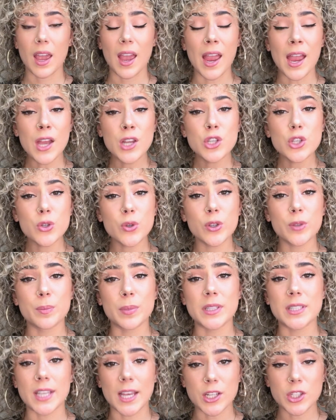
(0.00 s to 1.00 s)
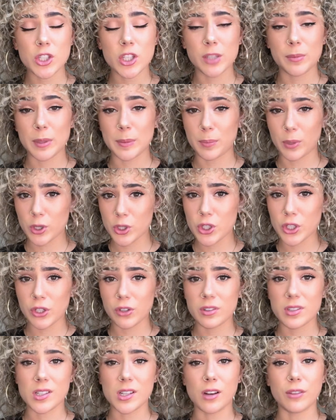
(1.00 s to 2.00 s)
And you could potentially be pushing
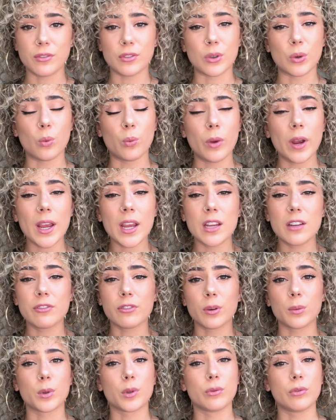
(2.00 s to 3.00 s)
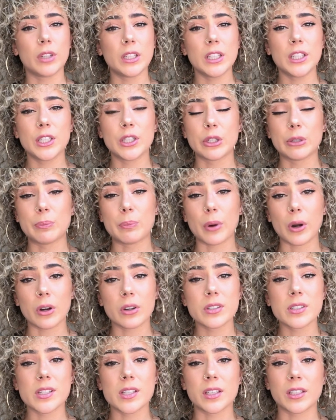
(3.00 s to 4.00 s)
yourself away from a really good
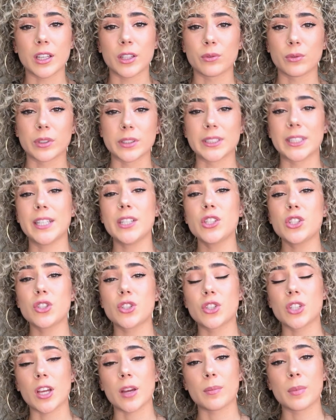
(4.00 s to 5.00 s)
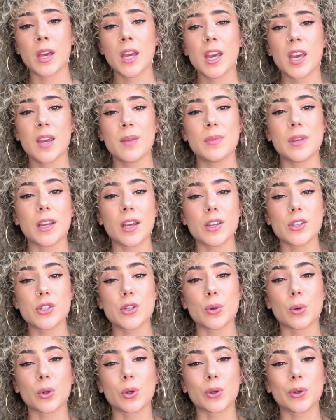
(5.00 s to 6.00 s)
person and relationship because
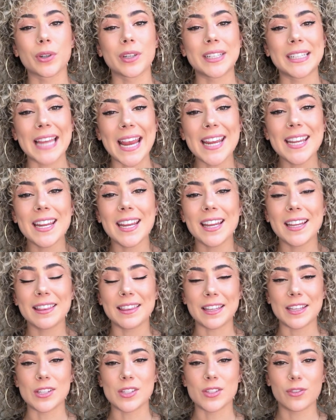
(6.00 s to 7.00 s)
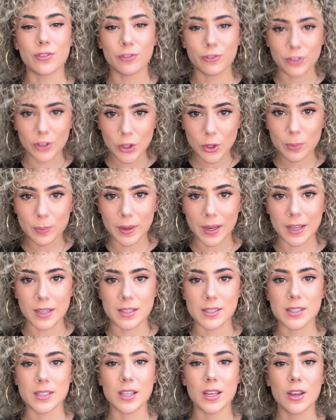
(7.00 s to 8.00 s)
you're creating these
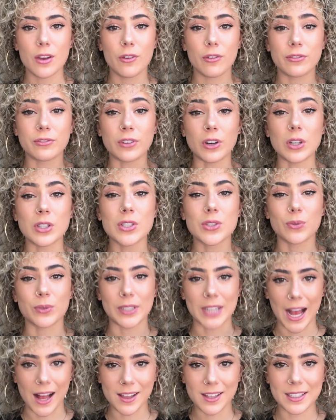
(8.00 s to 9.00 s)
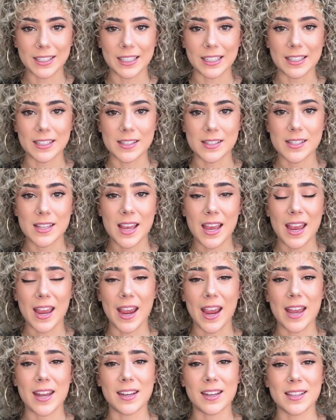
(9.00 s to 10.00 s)
fear-based false realities
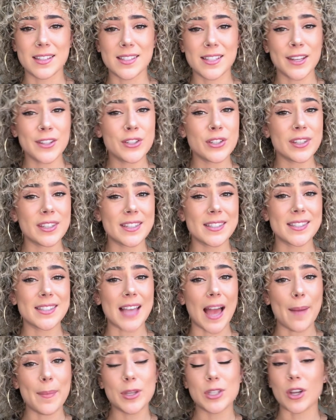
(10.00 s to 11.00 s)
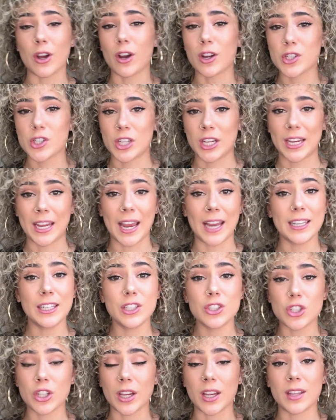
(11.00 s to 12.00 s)
and essentially sabotaging any
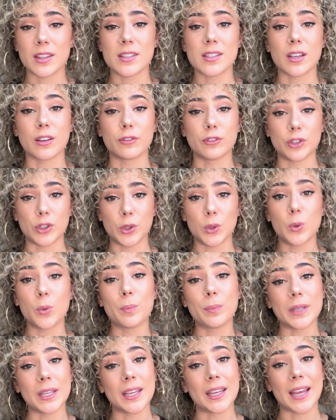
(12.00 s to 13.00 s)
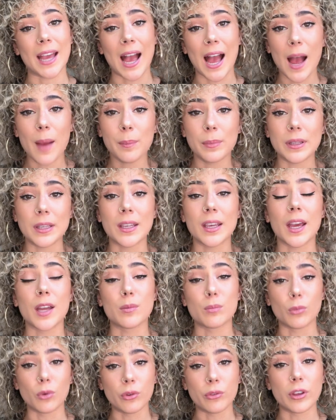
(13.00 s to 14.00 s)
chance of you being happy
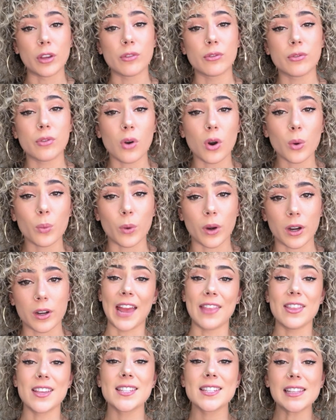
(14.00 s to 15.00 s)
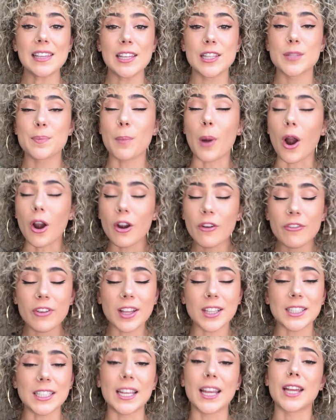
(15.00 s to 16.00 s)
and moving forward. And this leads
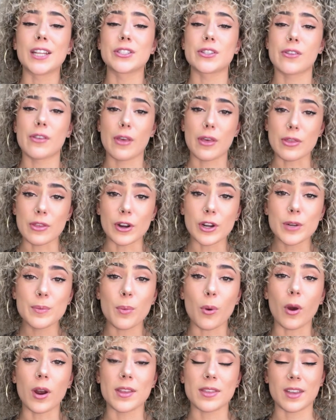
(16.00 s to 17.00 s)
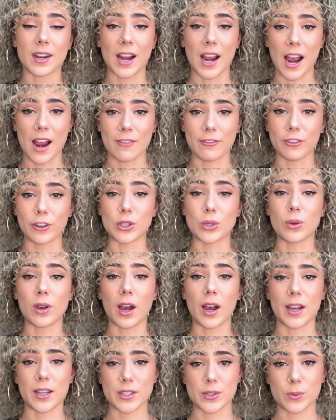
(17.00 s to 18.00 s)
perfectly into the third point that I have for you
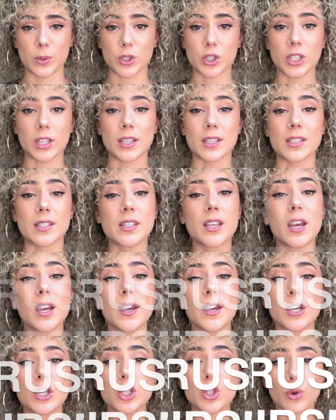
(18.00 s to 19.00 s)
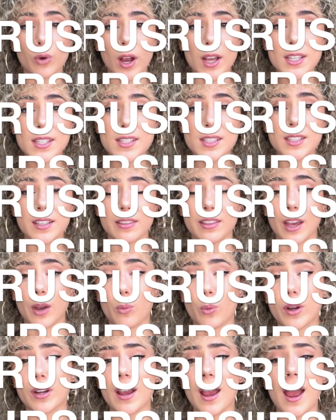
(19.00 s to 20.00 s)
guys, which is trust that
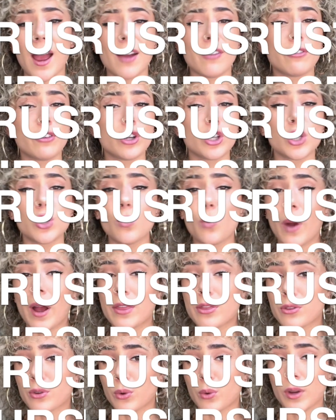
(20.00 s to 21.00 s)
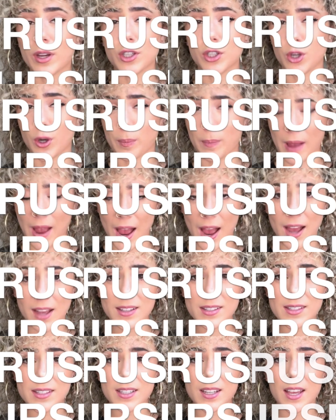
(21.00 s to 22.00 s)
whatever you went through in your
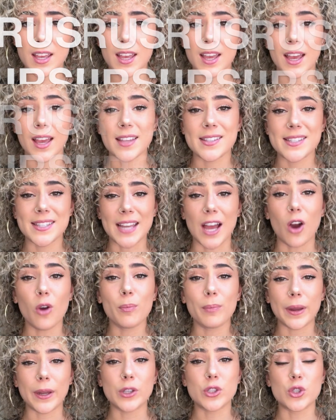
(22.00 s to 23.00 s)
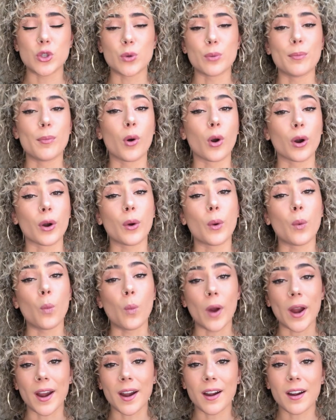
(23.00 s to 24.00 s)
past has now made you more
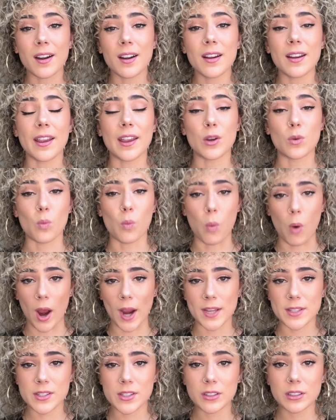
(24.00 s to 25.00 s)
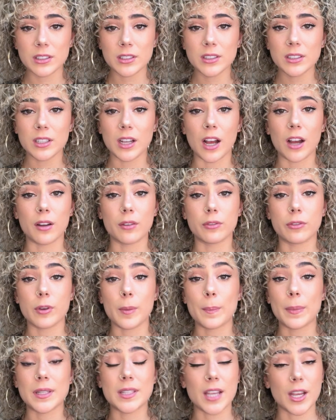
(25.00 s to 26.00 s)
aware and wiser of
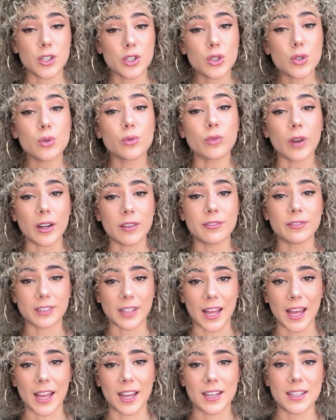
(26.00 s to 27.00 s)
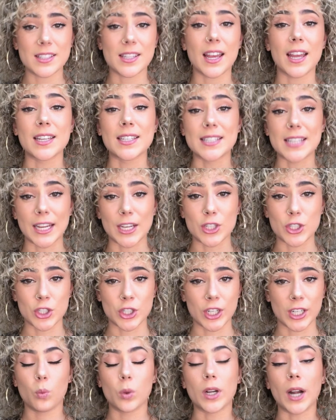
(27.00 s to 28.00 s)
potential red flags and
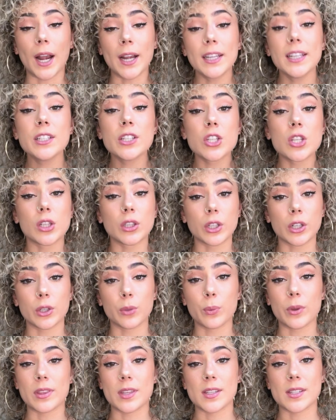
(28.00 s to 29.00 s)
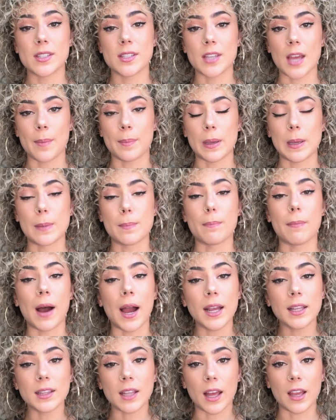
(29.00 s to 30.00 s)
danger. What I needed to learn with this step in
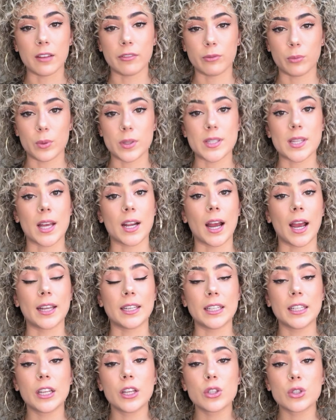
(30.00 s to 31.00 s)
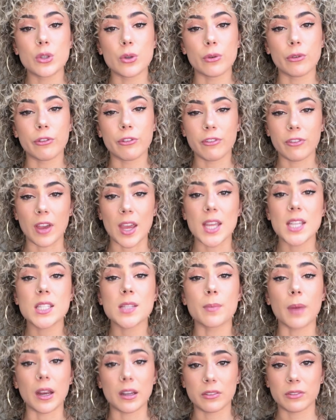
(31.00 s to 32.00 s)
my life was that I needed to
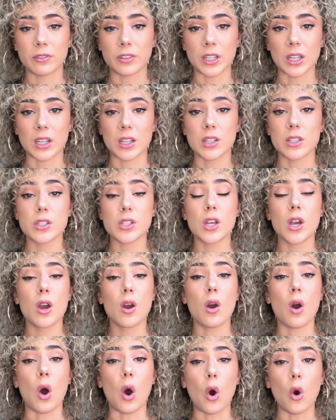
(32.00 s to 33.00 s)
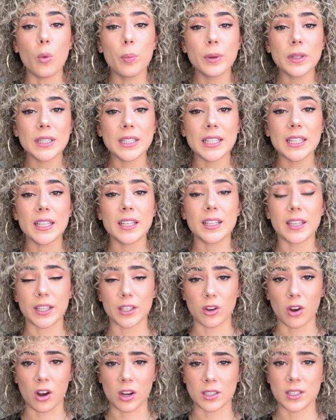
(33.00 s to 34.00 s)
face my fears openly
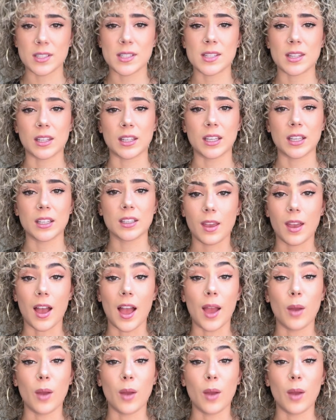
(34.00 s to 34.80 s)
and honestly.